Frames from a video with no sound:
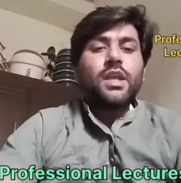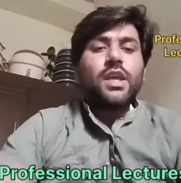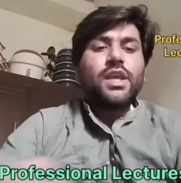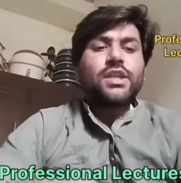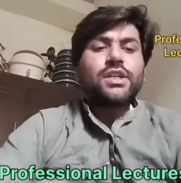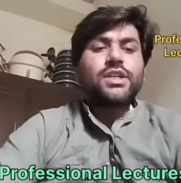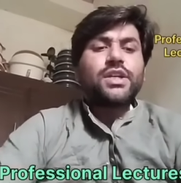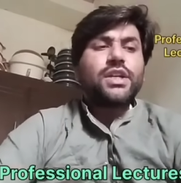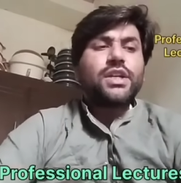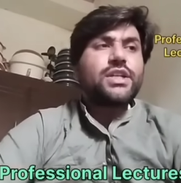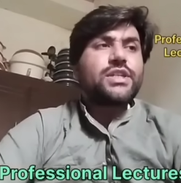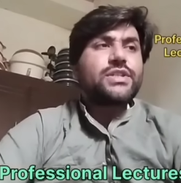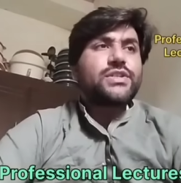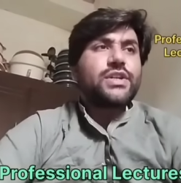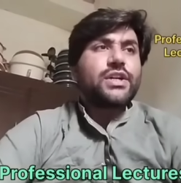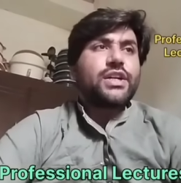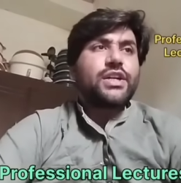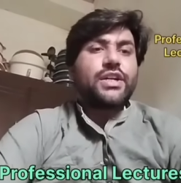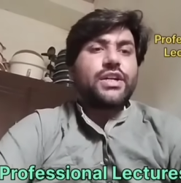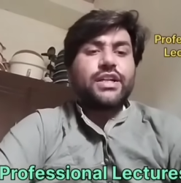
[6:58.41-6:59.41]
increased
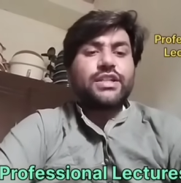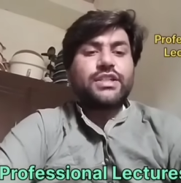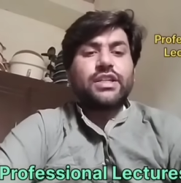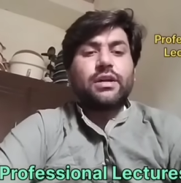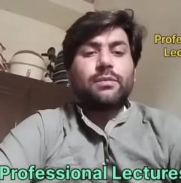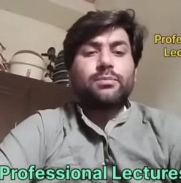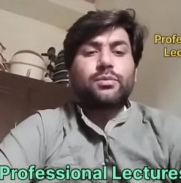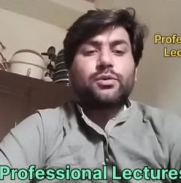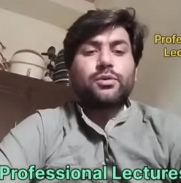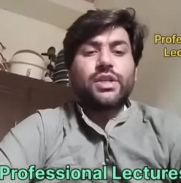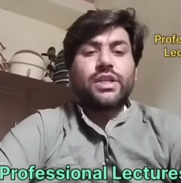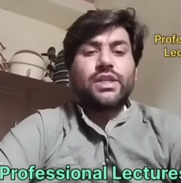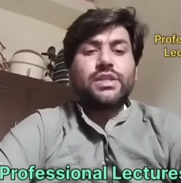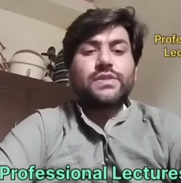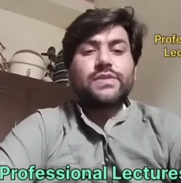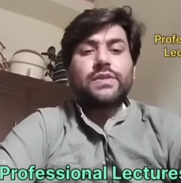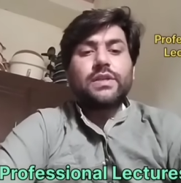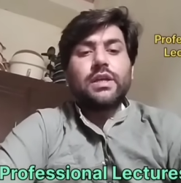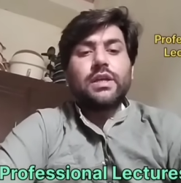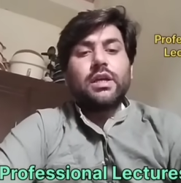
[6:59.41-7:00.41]
degradation of
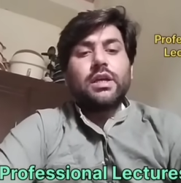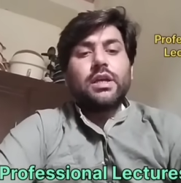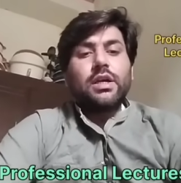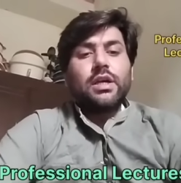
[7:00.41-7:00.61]
proteins,